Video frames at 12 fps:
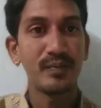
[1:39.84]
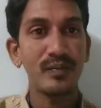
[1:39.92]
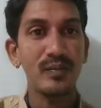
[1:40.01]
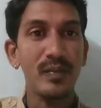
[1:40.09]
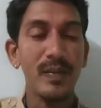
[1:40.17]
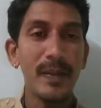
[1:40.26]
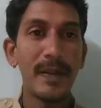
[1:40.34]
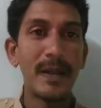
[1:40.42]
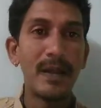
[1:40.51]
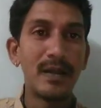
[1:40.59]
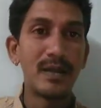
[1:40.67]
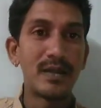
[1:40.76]

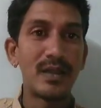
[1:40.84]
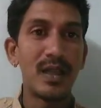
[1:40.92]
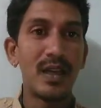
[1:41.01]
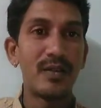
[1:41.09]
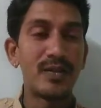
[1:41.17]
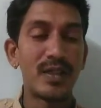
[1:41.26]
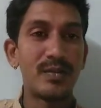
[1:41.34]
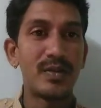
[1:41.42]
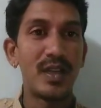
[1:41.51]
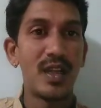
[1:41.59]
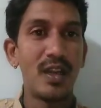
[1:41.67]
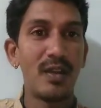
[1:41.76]
The left
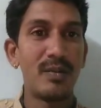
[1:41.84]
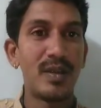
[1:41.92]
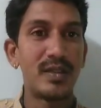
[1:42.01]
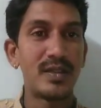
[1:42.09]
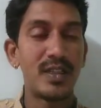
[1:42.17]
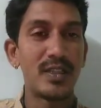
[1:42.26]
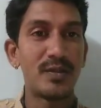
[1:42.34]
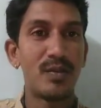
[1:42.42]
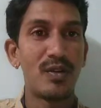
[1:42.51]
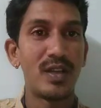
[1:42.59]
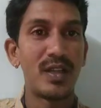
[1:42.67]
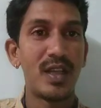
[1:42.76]
subtree elements is
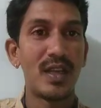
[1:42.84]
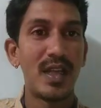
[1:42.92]
smaller than